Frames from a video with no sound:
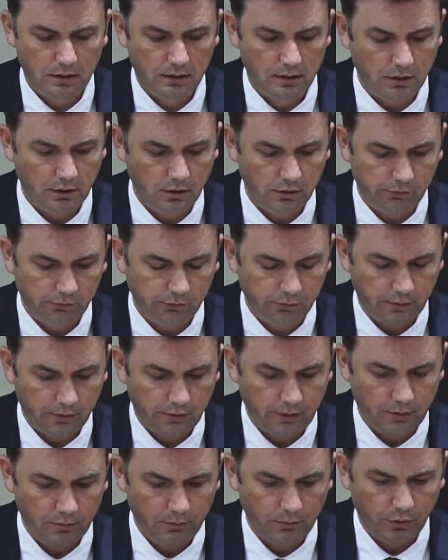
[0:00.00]
answer
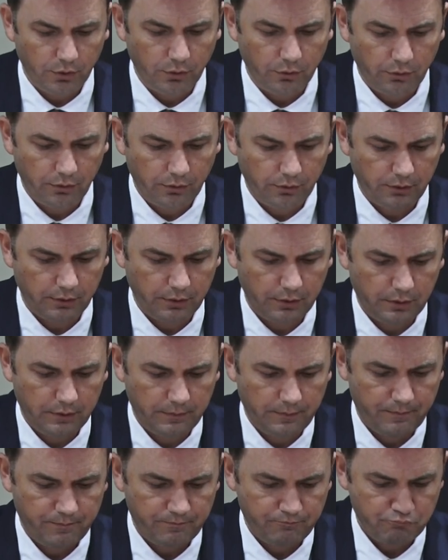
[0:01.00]
them both
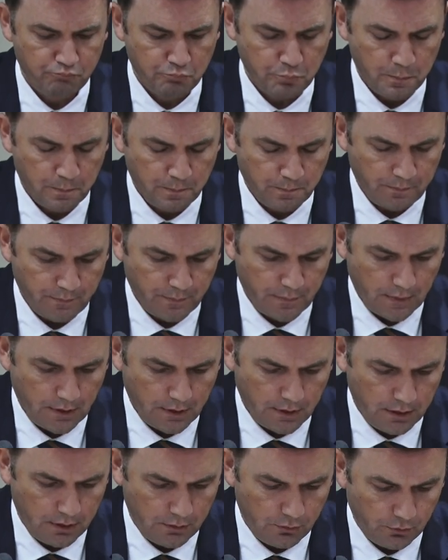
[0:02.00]

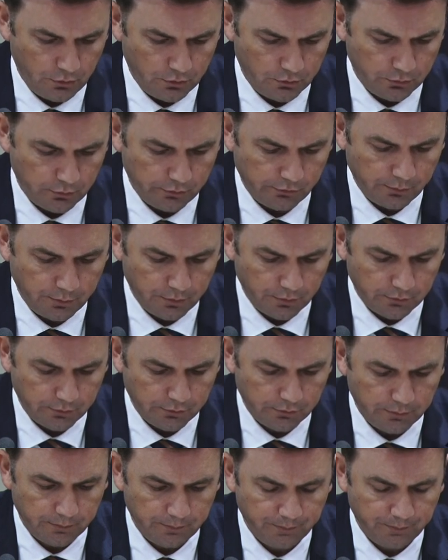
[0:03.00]
in one response.